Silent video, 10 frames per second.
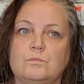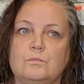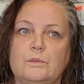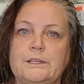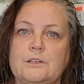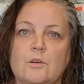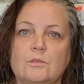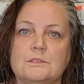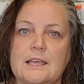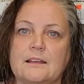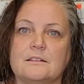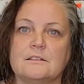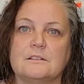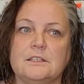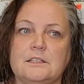we don't
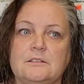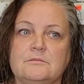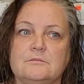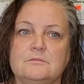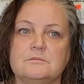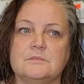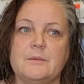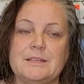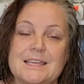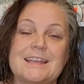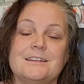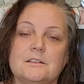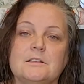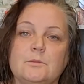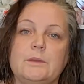technically, I mean,
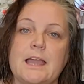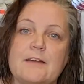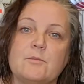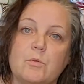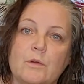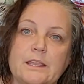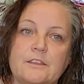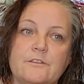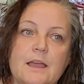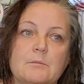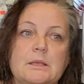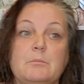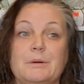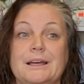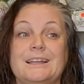technically we have a boy in the
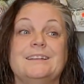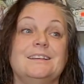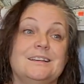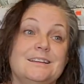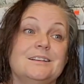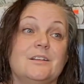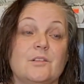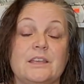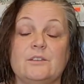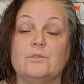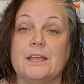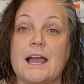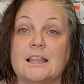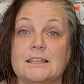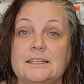family, but in
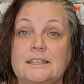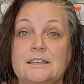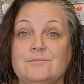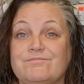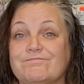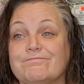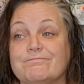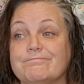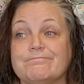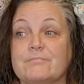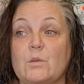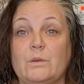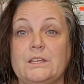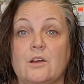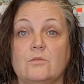reality,
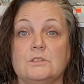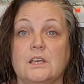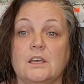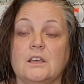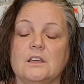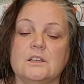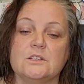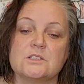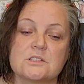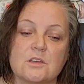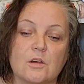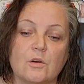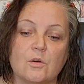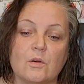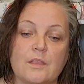we don't.
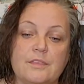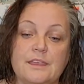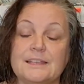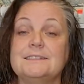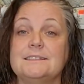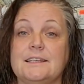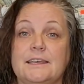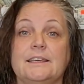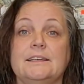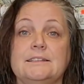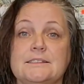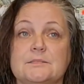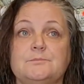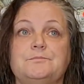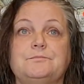So this is